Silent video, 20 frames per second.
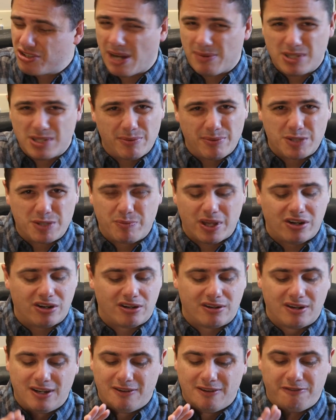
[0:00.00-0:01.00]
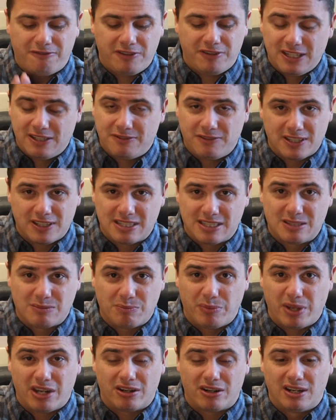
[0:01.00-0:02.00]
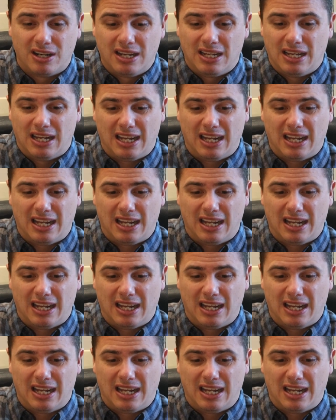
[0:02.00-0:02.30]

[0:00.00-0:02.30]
drop's not much better, face this isn't better,